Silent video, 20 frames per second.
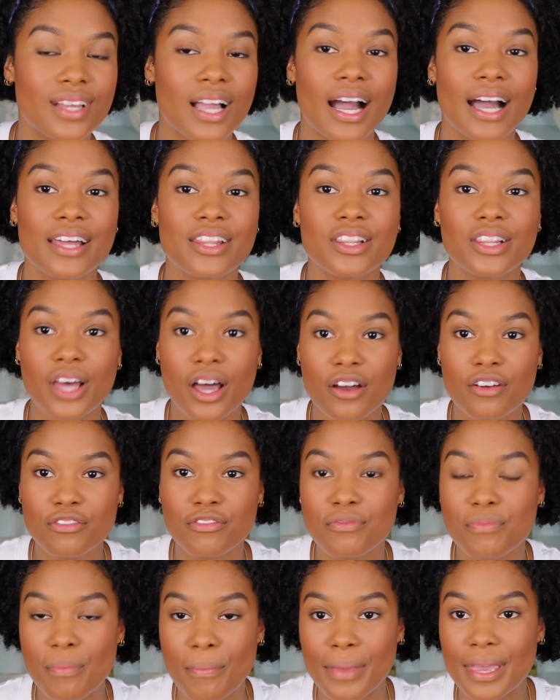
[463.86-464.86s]
I
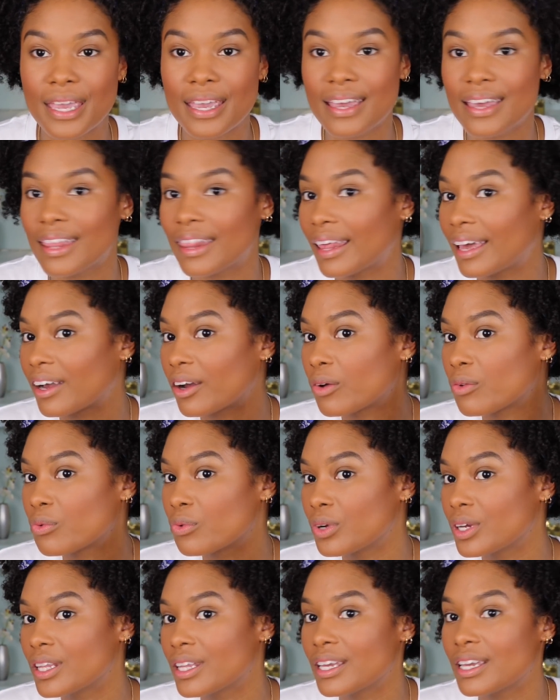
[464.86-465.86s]
love me like a
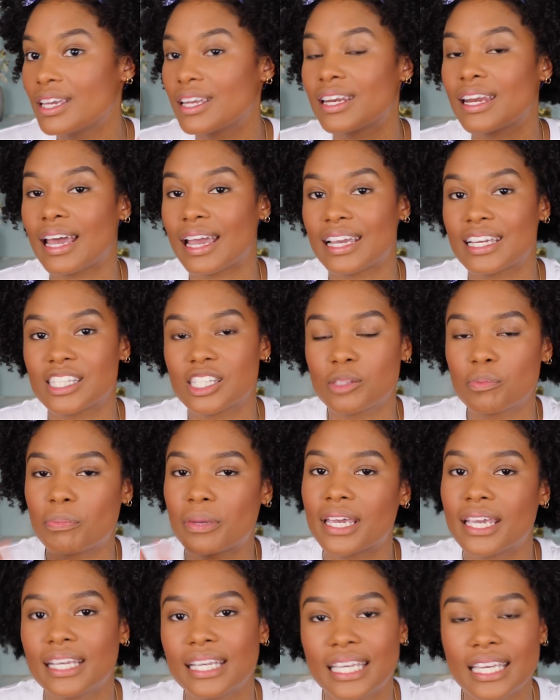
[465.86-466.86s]
really nice
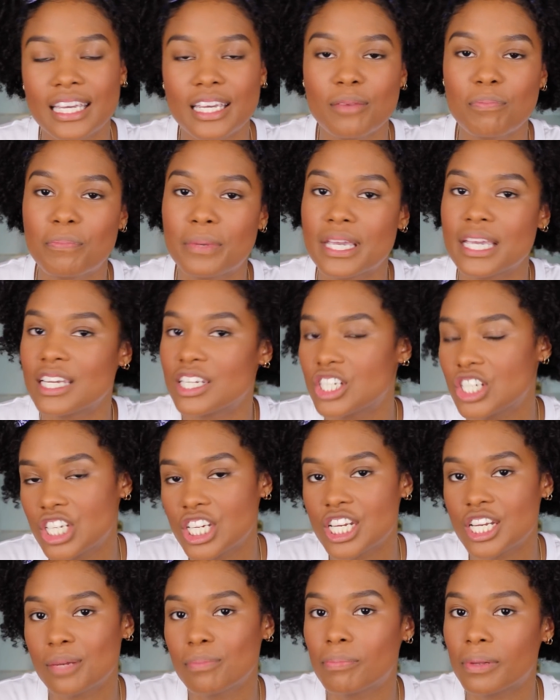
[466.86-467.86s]
pinky
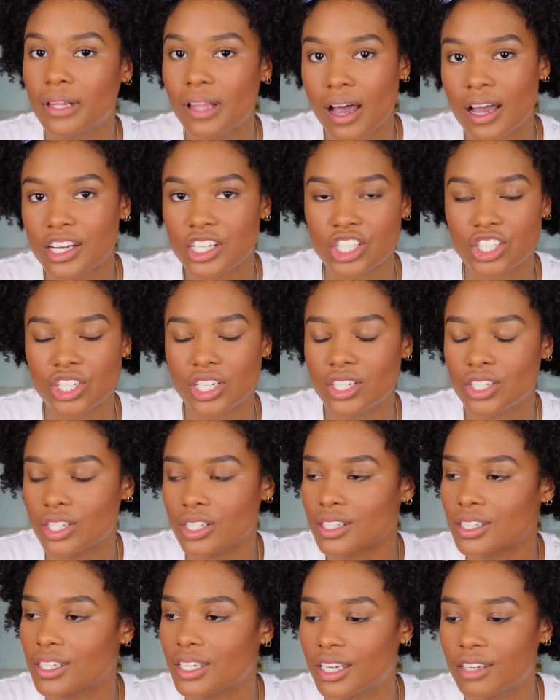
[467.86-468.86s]
peachy blush. It
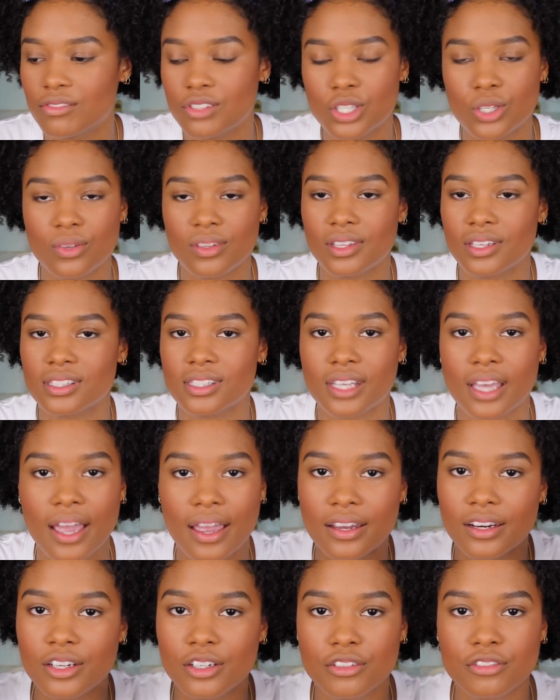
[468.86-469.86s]
just gives you this
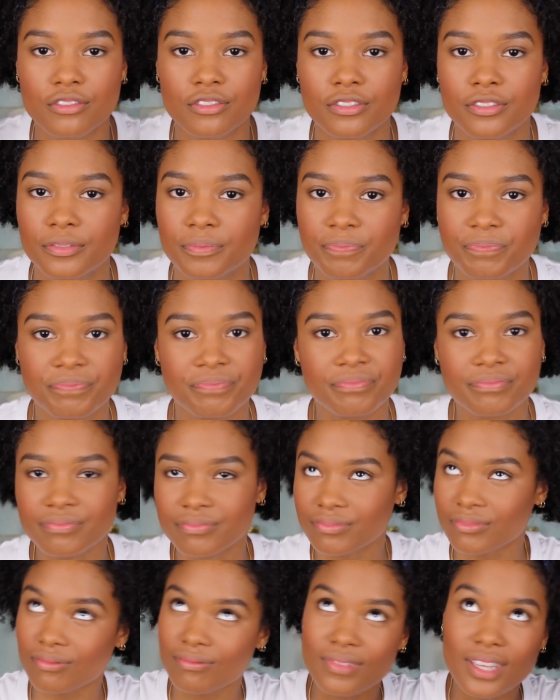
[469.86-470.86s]
kind of
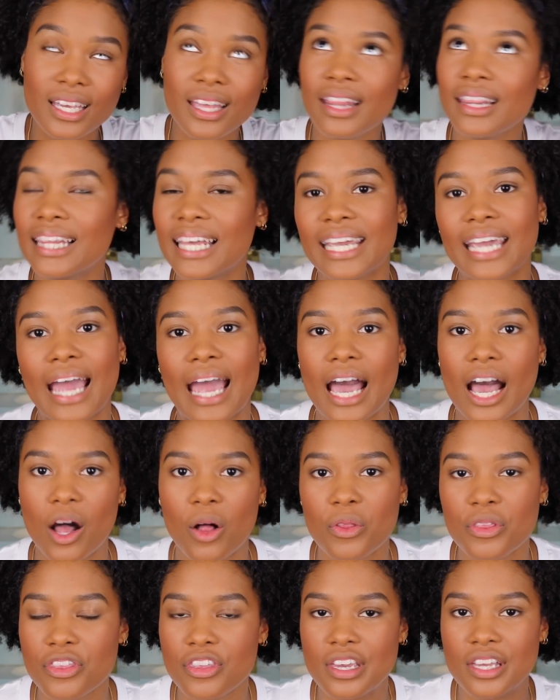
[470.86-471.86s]
like a
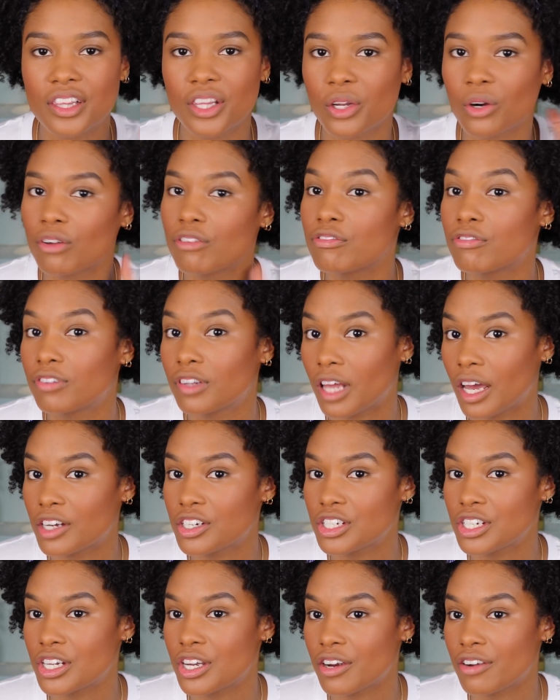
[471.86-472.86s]
healthy little
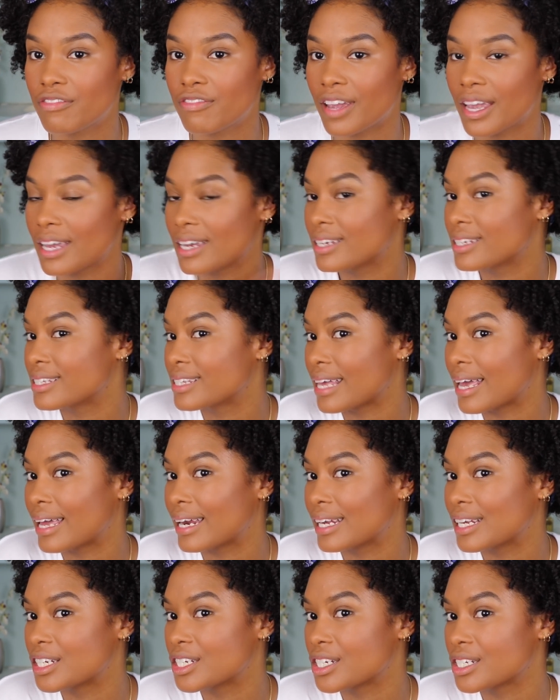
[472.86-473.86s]
flush to your face,
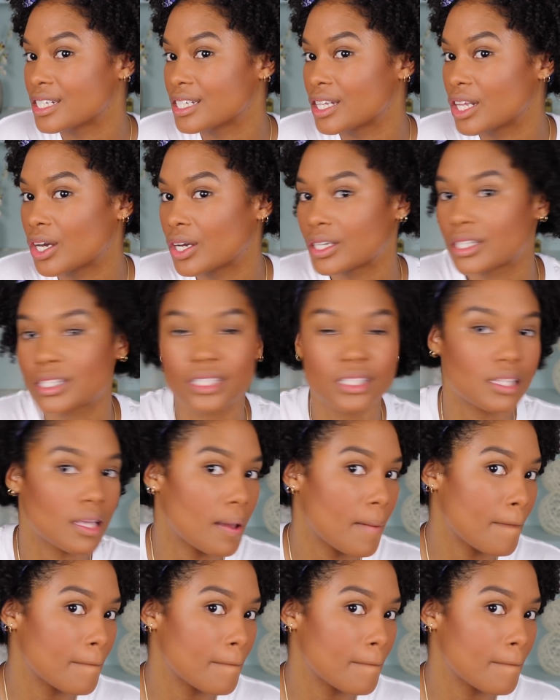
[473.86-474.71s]
and it just looks